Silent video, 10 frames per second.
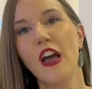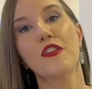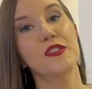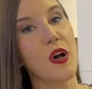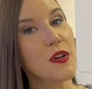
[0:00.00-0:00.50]
Now
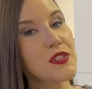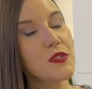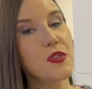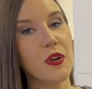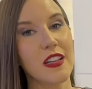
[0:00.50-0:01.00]
there's also
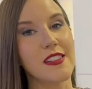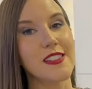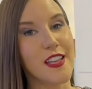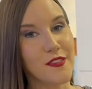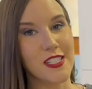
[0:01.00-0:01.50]
Toyota
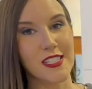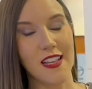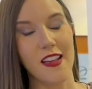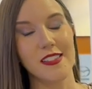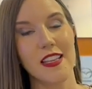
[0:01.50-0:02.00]
Safety
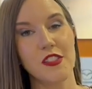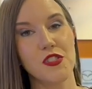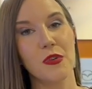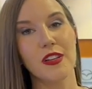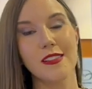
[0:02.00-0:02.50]
Sense. That's
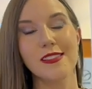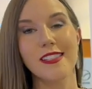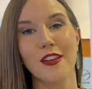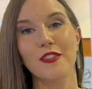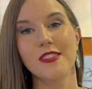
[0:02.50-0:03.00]
Toyota's
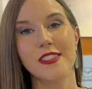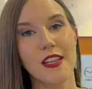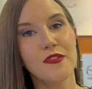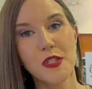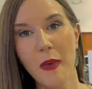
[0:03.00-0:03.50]
standard
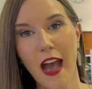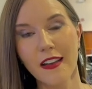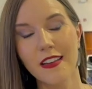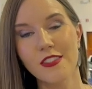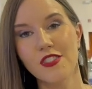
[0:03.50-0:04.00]
safety
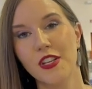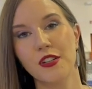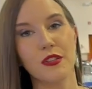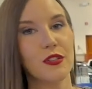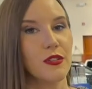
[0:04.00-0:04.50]
package that
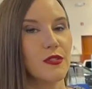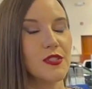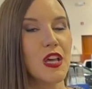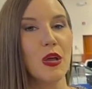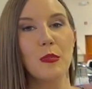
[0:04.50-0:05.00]

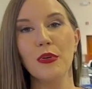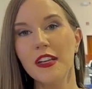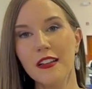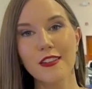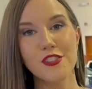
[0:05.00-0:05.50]
includes
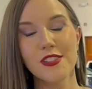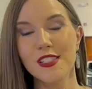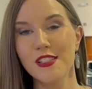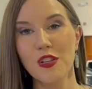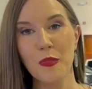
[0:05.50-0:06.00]
pre-collision
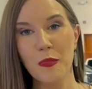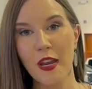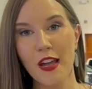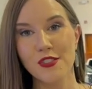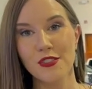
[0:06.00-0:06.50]
system with
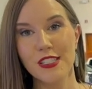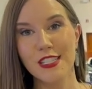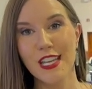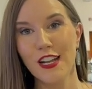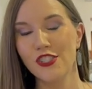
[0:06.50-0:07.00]
pedestrian
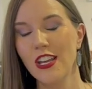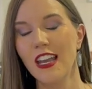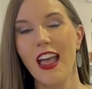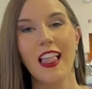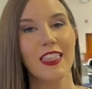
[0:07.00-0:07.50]
detection,
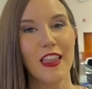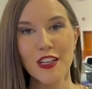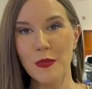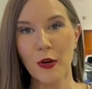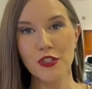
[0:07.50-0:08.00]
lane
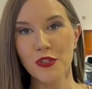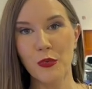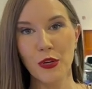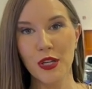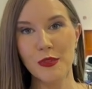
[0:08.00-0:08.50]
departure
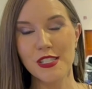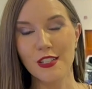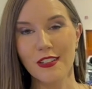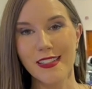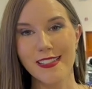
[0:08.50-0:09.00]
warning with
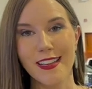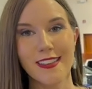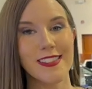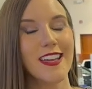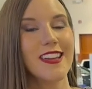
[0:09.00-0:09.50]
steering
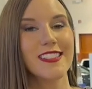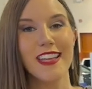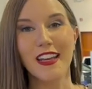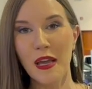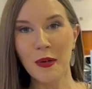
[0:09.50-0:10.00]
assist,
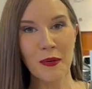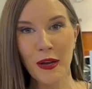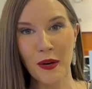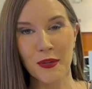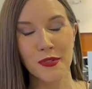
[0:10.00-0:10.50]
dynamic
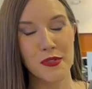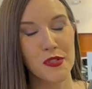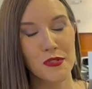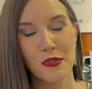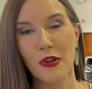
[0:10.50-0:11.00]
radar cruise
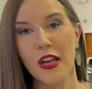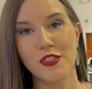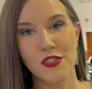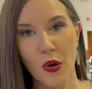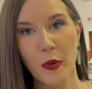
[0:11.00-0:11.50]
control, and
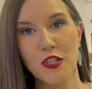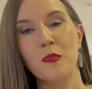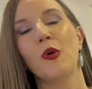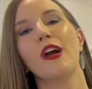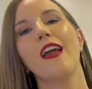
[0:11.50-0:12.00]
so much
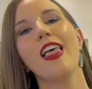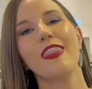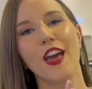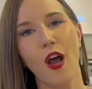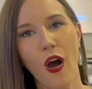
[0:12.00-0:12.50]
more.
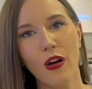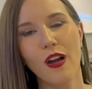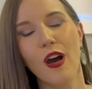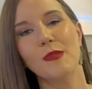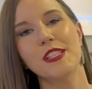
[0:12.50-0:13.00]
That all
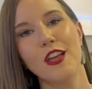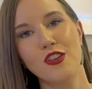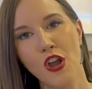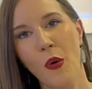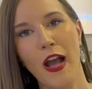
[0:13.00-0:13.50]
comes at
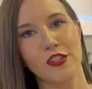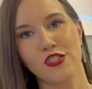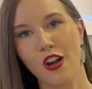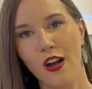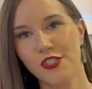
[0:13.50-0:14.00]
no
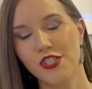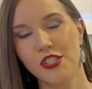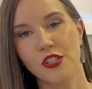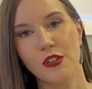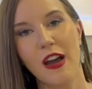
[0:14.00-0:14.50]
extra cost to
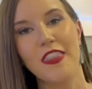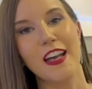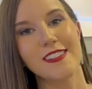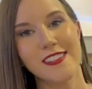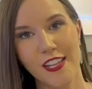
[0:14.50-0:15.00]
you, and
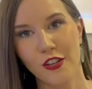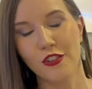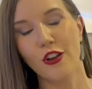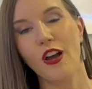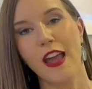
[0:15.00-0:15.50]
that's
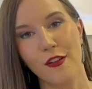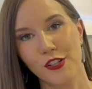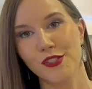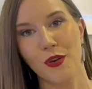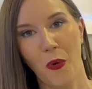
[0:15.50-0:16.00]
standard on
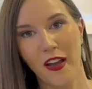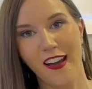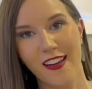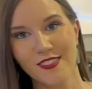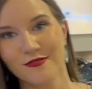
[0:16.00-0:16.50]
every Sequoia.